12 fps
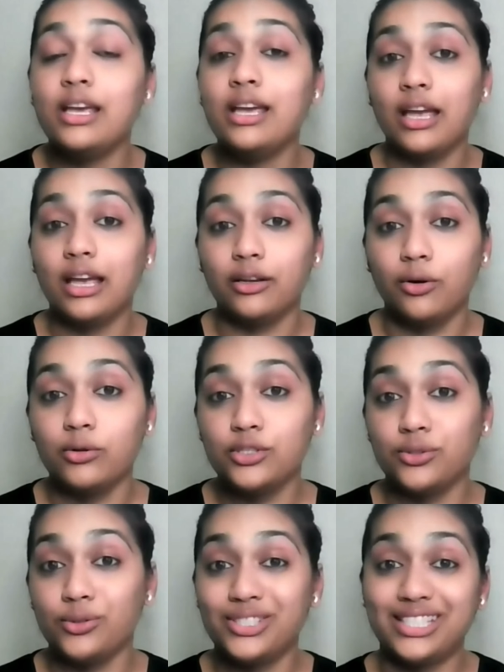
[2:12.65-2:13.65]
and
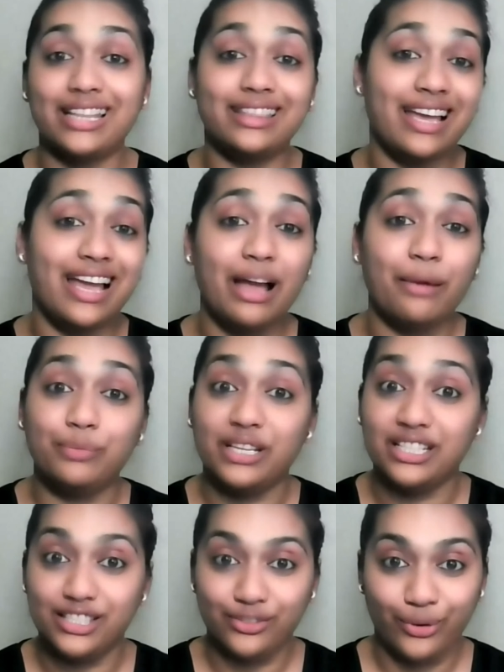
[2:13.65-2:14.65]
also set the
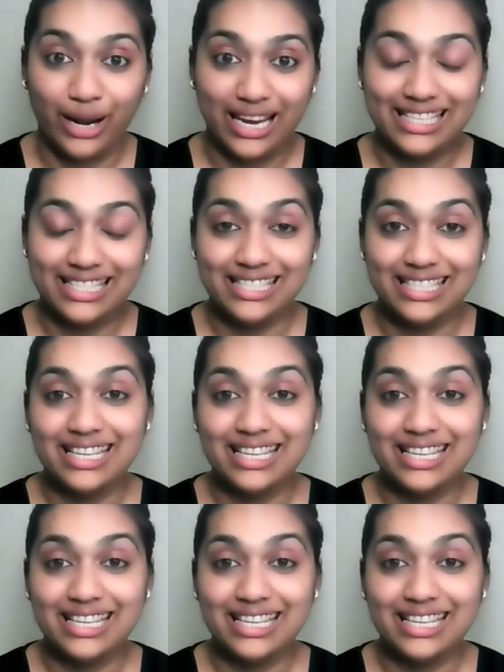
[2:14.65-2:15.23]
ambience bright.